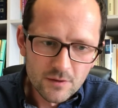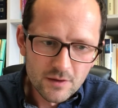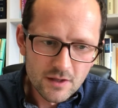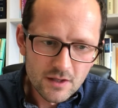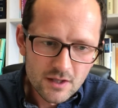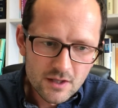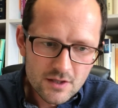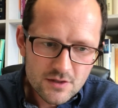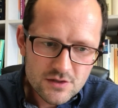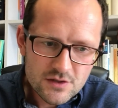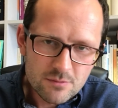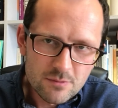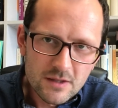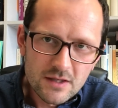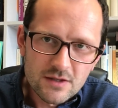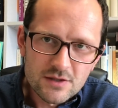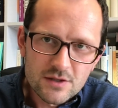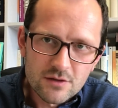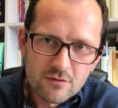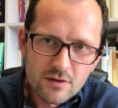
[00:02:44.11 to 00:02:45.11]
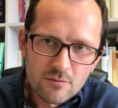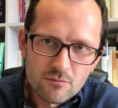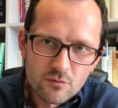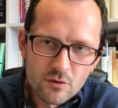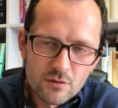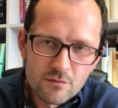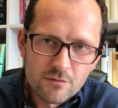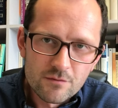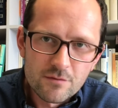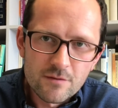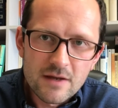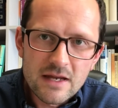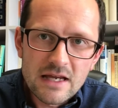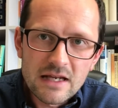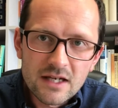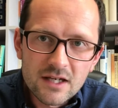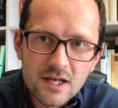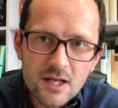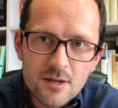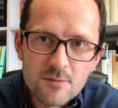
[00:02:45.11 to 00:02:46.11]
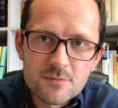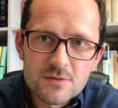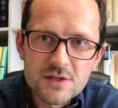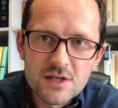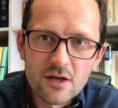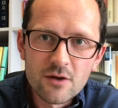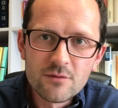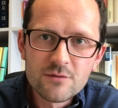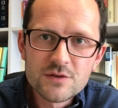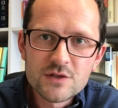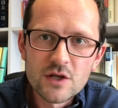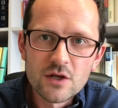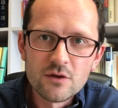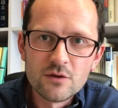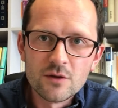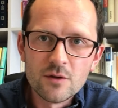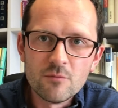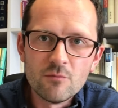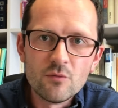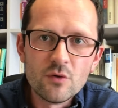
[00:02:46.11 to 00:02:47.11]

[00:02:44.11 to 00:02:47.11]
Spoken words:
that speaks of him revealing himself to them,